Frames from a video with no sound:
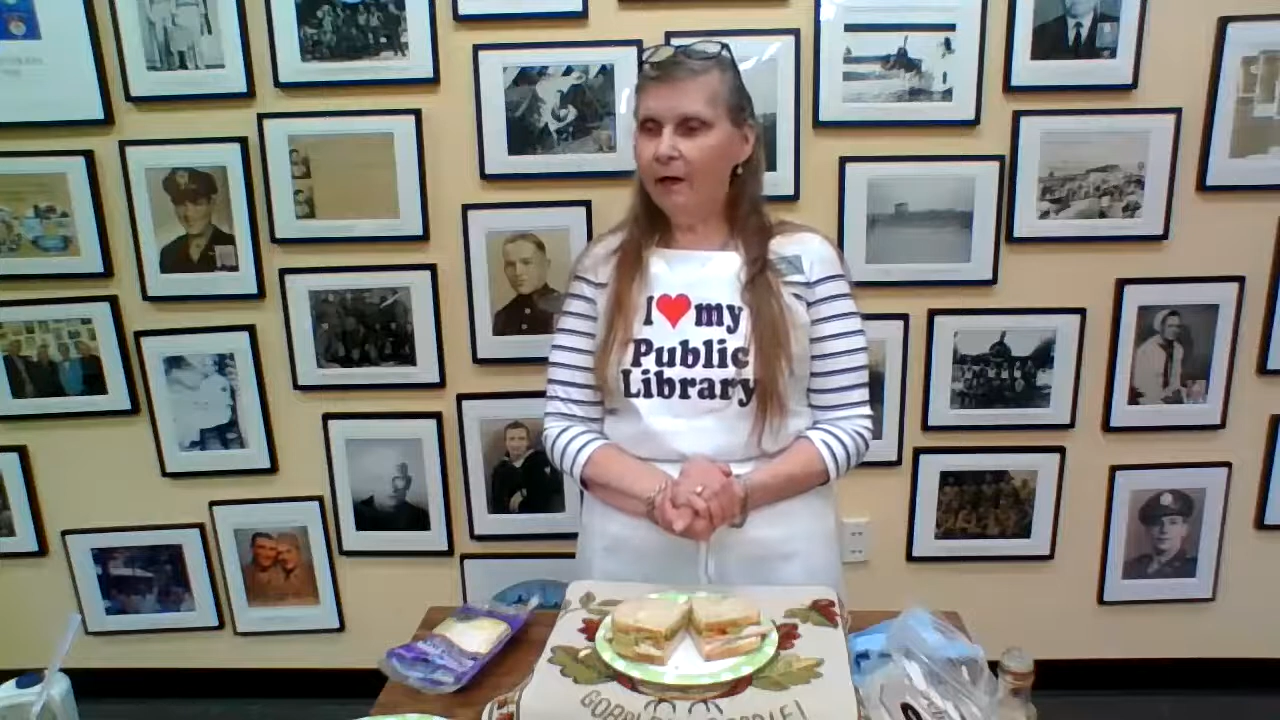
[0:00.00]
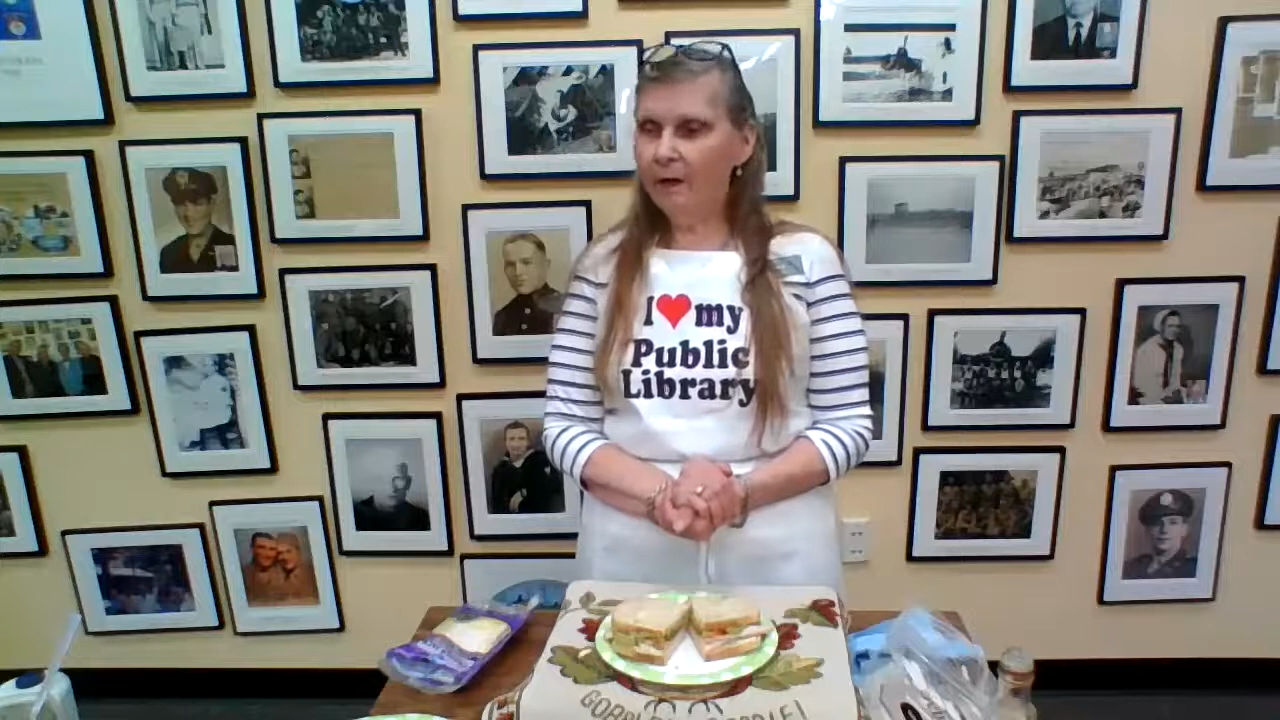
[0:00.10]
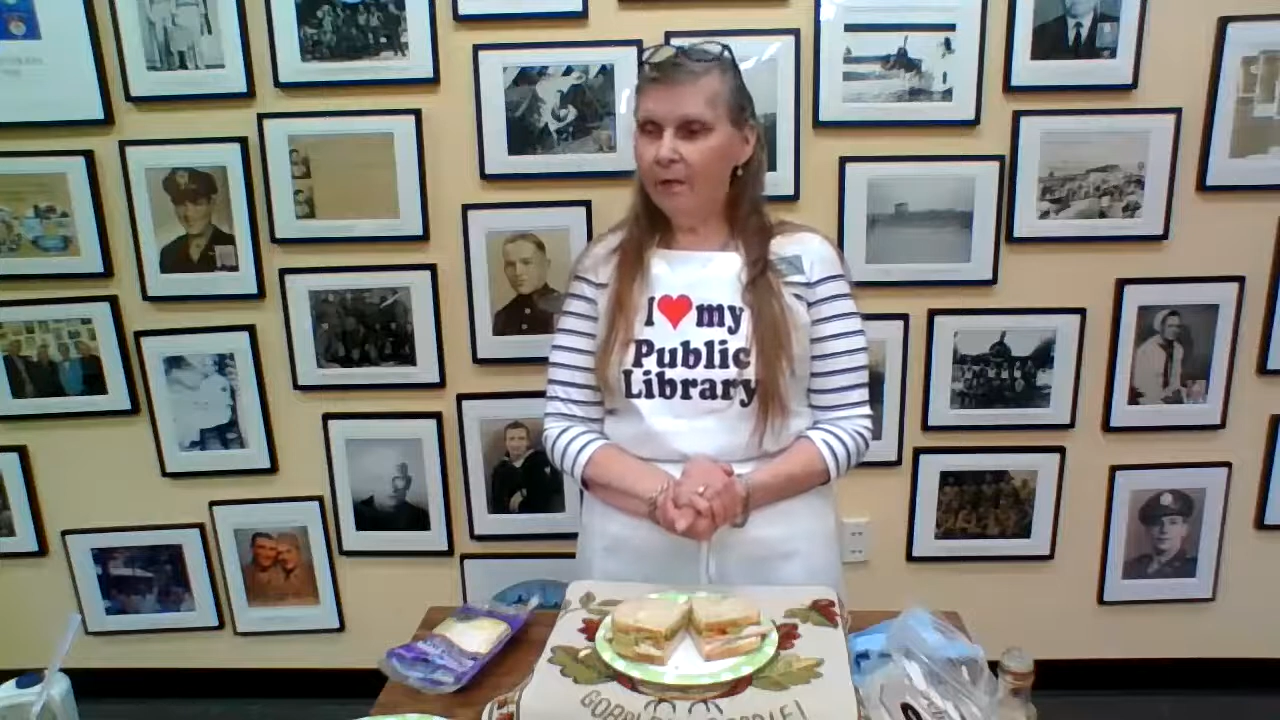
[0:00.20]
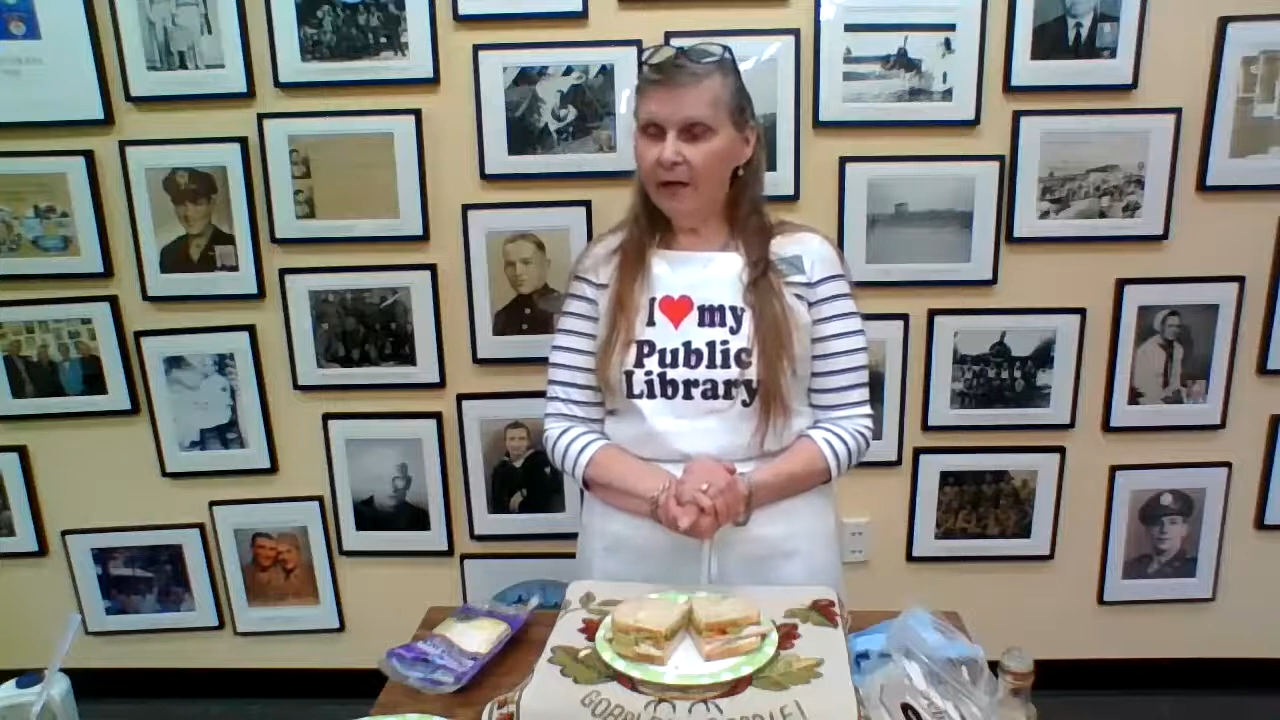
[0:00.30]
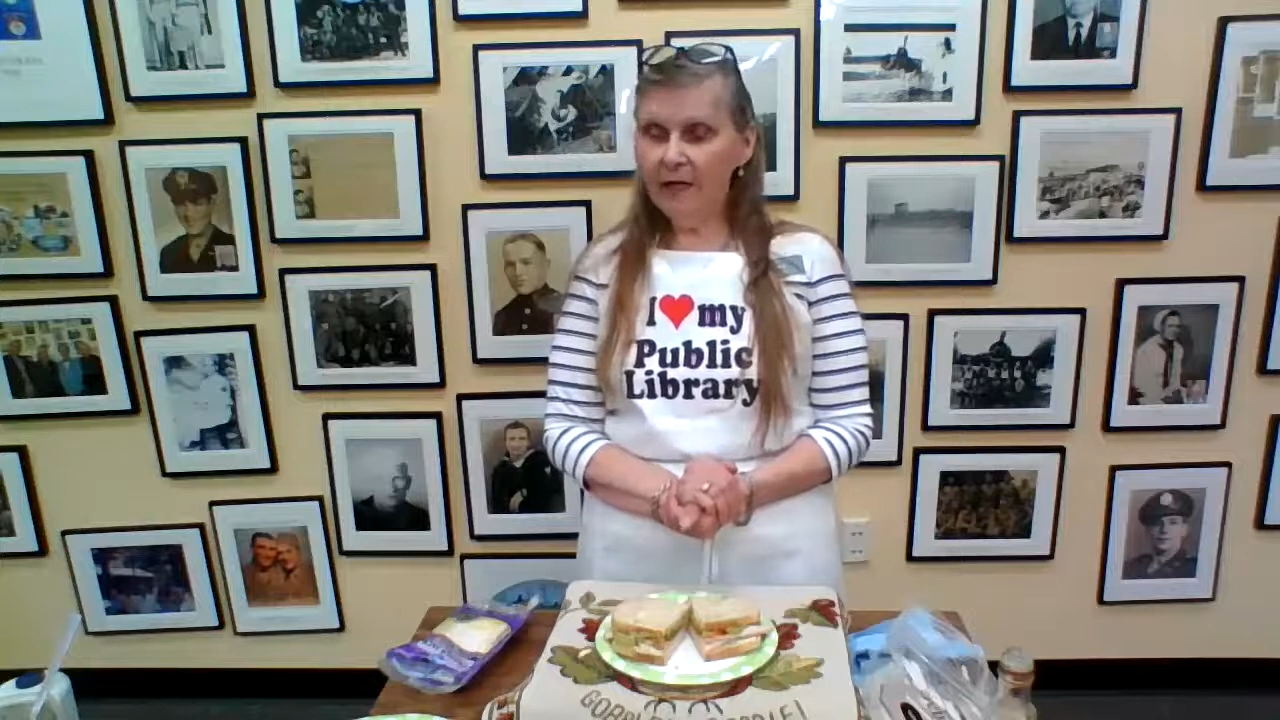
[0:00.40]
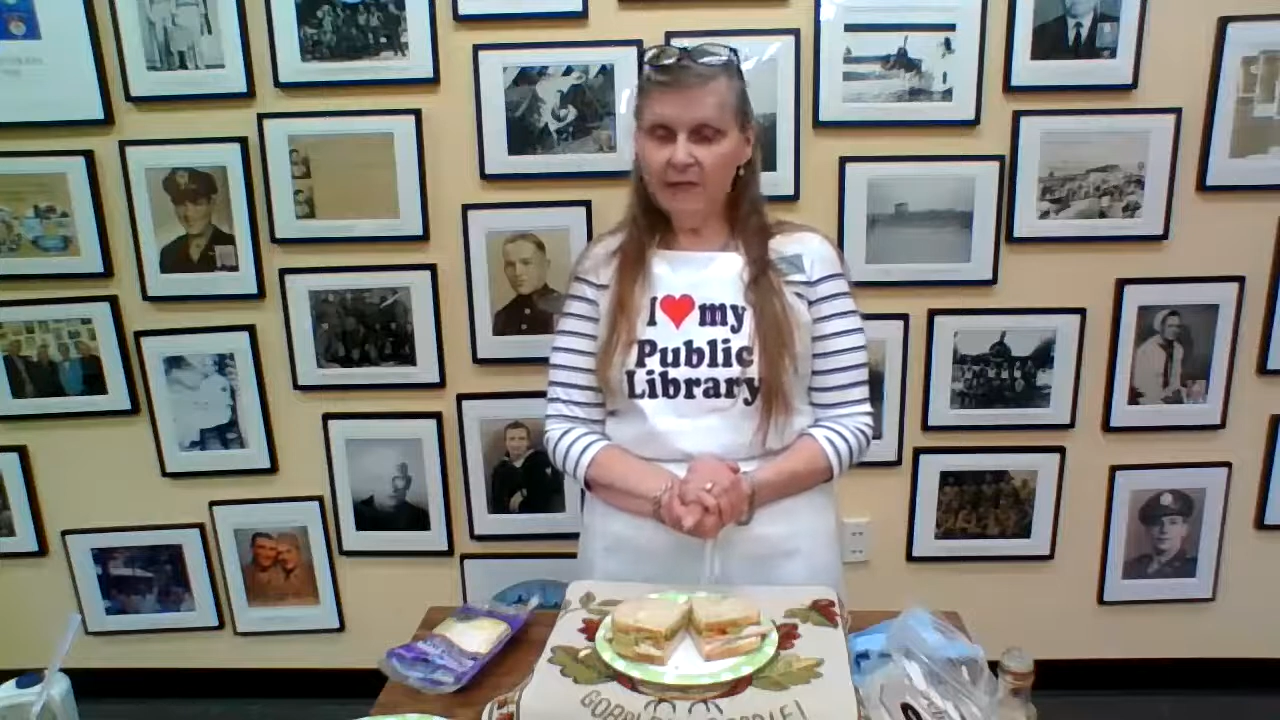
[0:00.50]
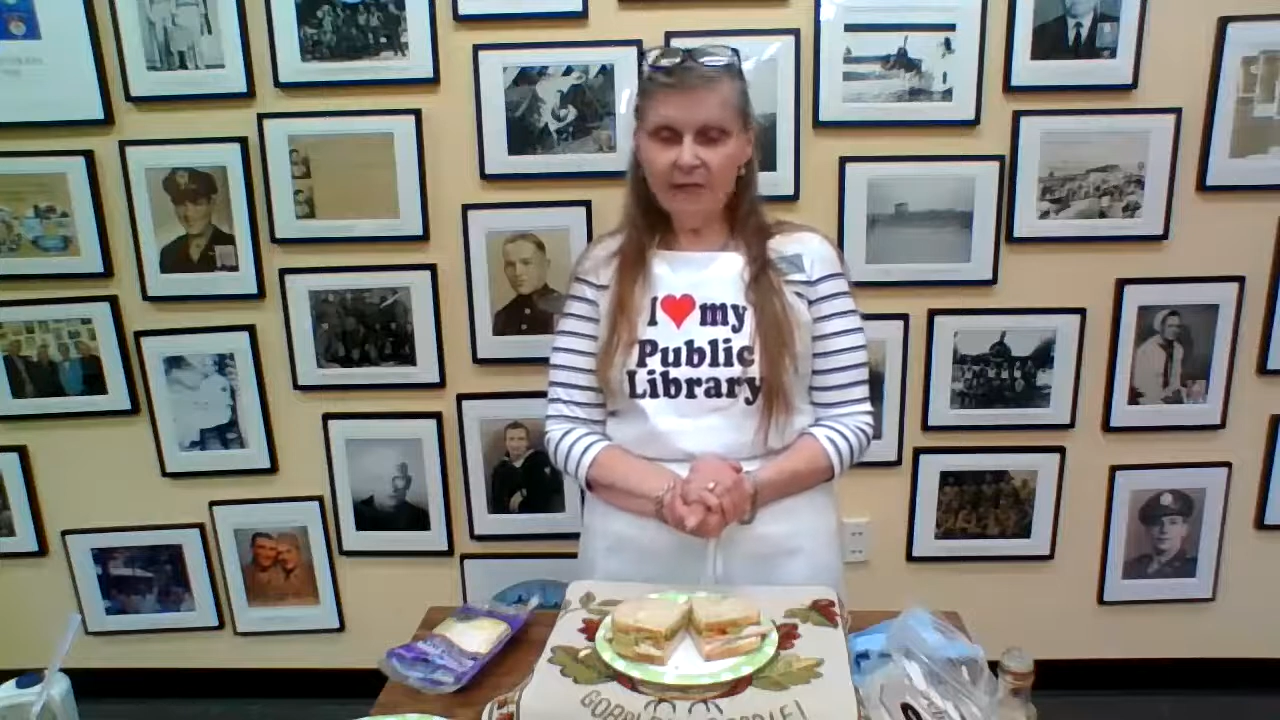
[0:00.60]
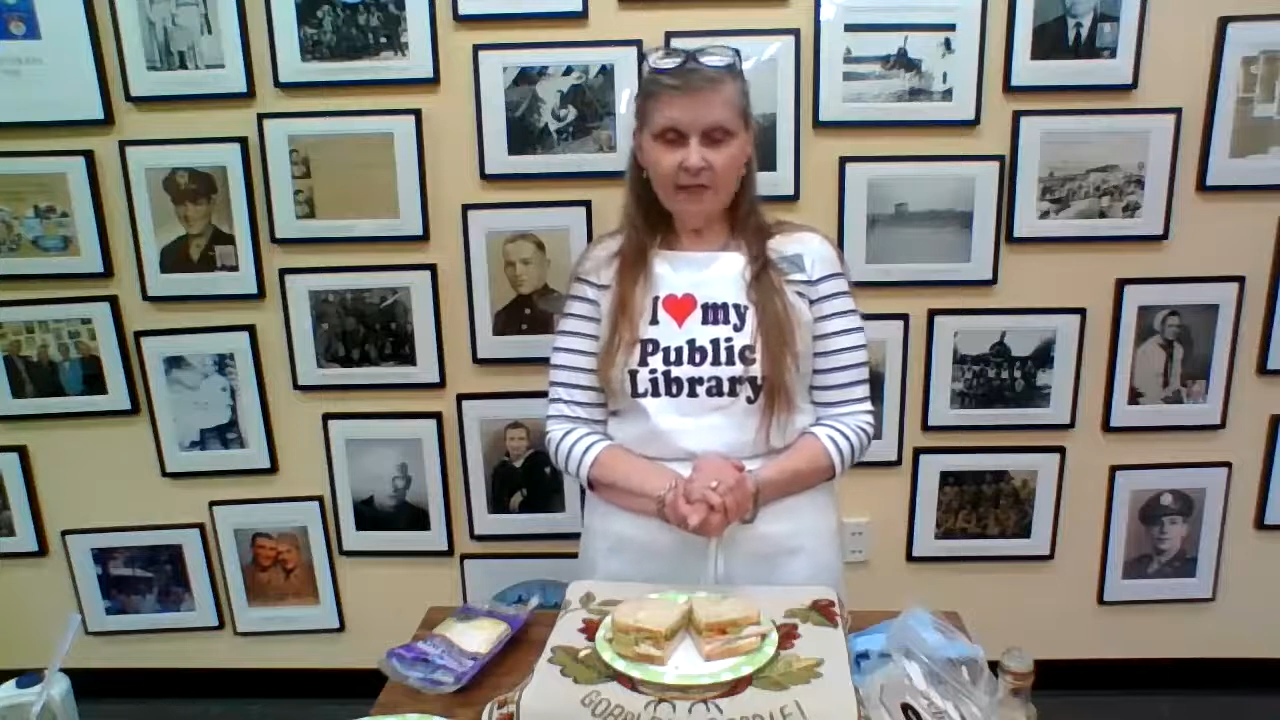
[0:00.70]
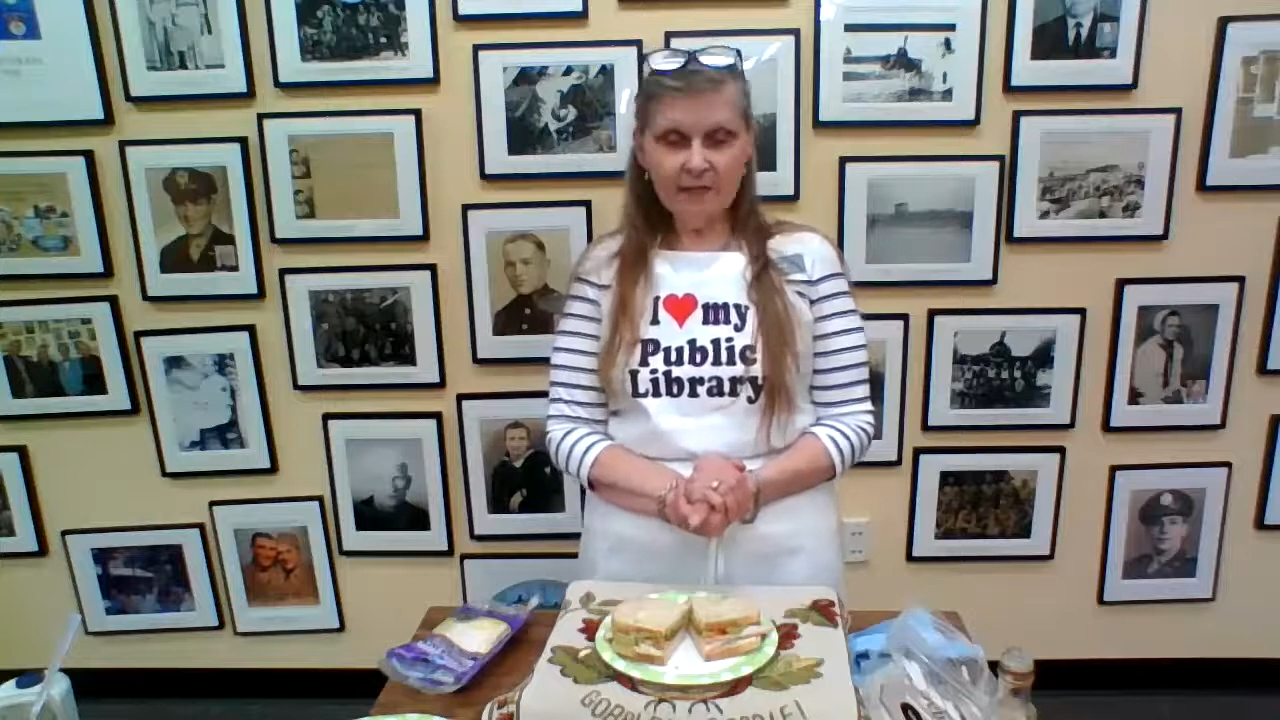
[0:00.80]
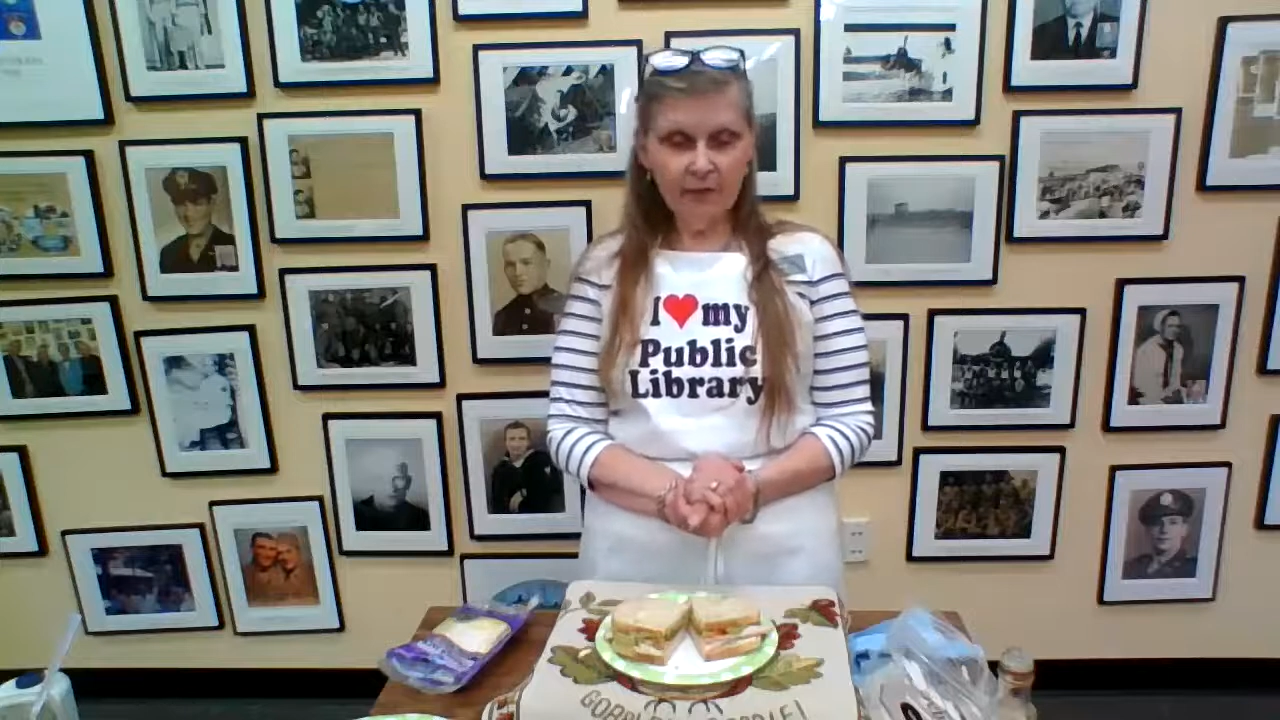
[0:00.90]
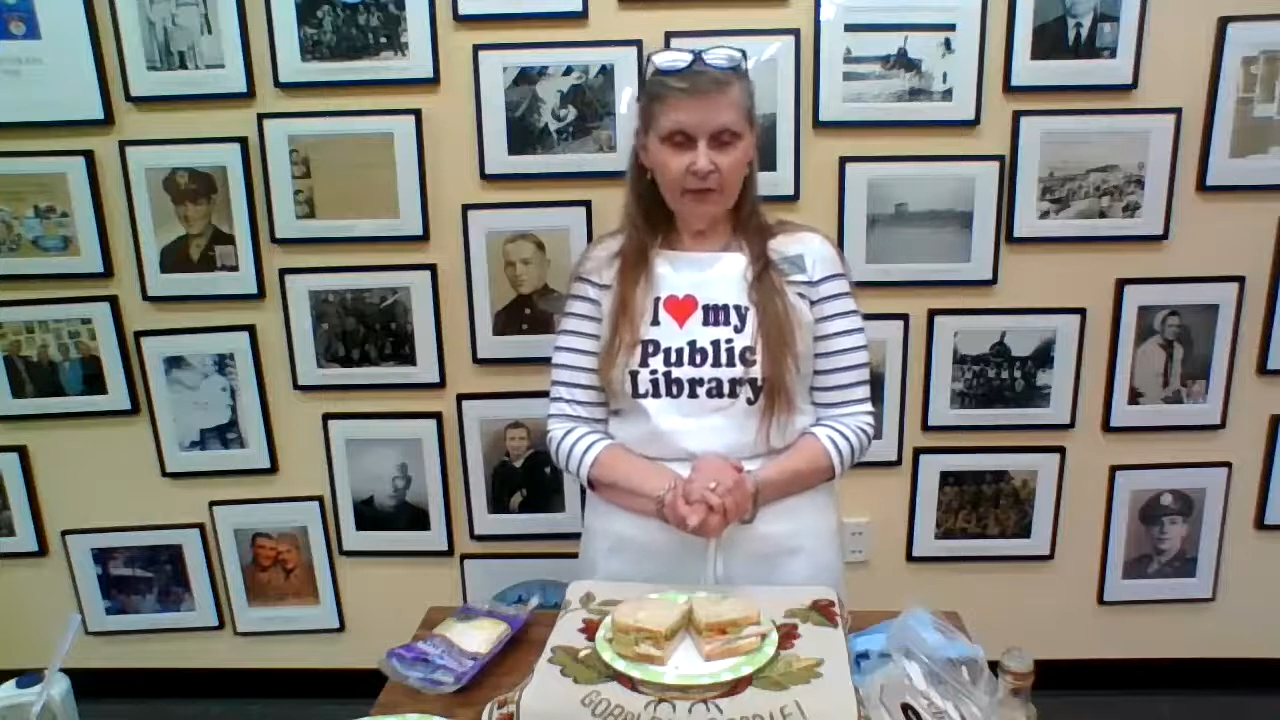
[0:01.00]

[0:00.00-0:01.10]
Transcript: come by and see us here